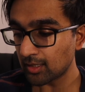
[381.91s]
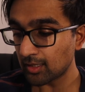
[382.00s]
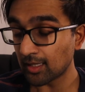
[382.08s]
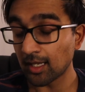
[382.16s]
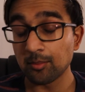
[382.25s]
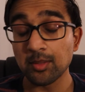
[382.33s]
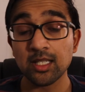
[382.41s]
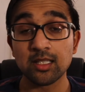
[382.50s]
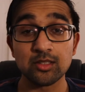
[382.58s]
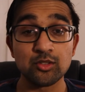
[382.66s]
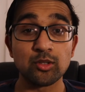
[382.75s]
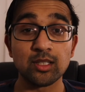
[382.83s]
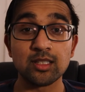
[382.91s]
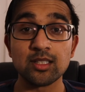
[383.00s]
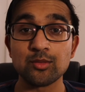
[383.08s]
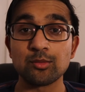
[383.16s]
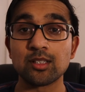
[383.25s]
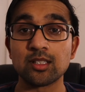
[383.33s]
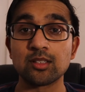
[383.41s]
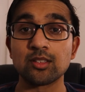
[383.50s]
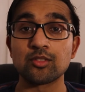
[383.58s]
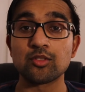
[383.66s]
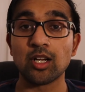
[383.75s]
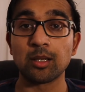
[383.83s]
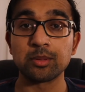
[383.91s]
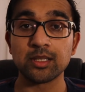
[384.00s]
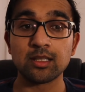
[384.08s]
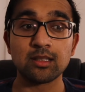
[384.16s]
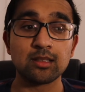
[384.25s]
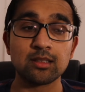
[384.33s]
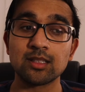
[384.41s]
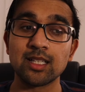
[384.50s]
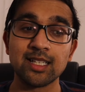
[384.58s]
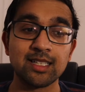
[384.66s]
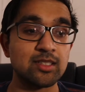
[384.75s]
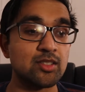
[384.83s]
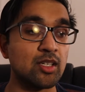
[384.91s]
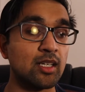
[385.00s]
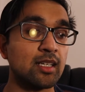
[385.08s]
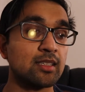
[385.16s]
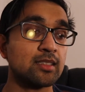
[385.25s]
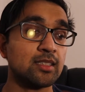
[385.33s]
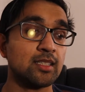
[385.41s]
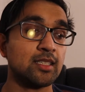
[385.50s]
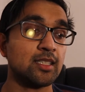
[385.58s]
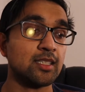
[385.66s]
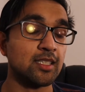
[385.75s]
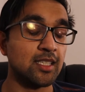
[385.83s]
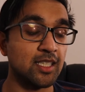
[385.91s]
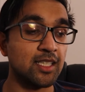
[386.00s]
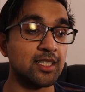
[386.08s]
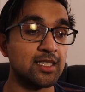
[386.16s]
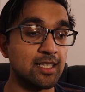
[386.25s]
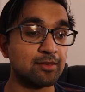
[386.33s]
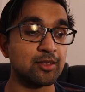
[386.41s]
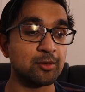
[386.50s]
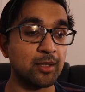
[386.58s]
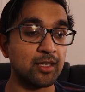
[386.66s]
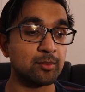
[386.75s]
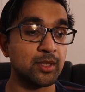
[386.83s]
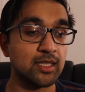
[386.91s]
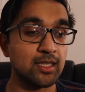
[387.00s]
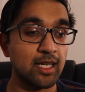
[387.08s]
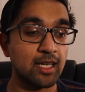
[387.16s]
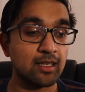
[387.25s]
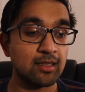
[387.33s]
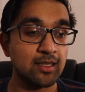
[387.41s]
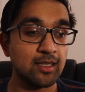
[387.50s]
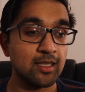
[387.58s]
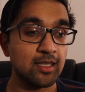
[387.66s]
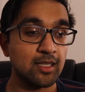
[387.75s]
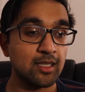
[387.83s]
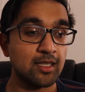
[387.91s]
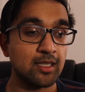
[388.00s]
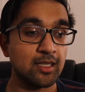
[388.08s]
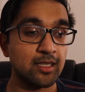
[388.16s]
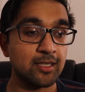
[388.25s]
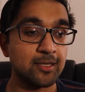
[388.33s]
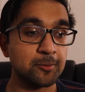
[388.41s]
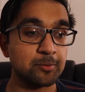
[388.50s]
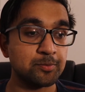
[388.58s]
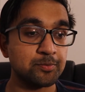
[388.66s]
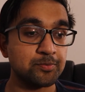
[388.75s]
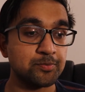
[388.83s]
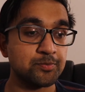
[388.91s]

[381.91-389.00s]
they make a drink that's really good, Tropic Like It's Hot. Definitely recommend that. Um,